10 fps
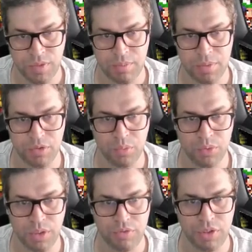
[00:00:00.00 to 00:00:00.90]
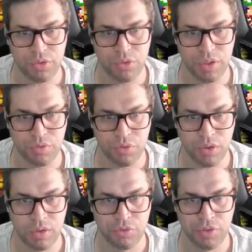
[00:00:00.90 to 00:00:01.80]
Yeah, Mirza won't even need to hit for
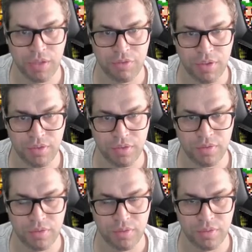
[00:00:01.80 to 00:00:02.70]
all 5 hits.